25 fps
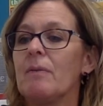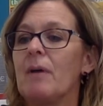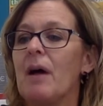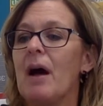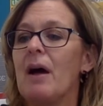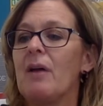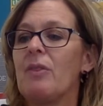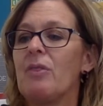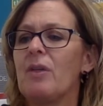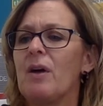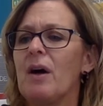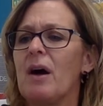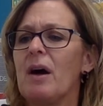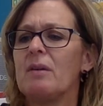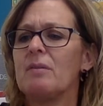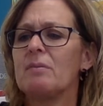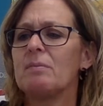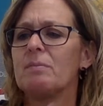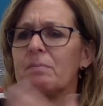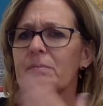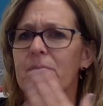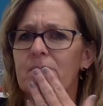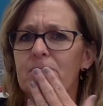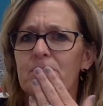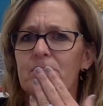I thought,
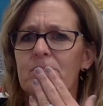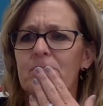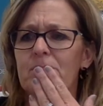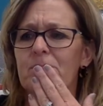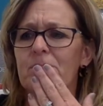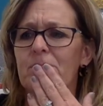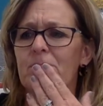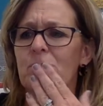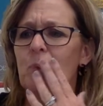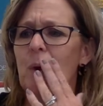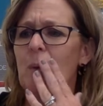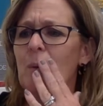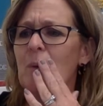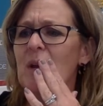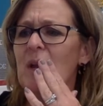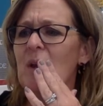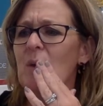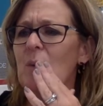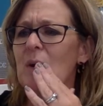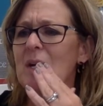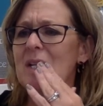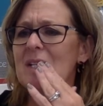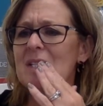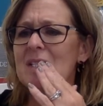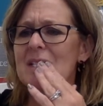what would he
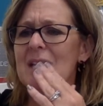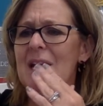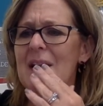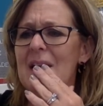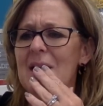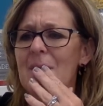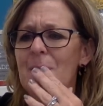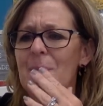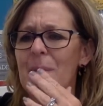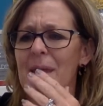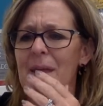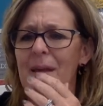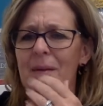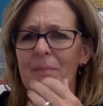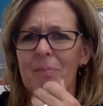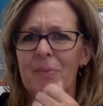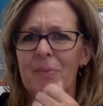want to say to me,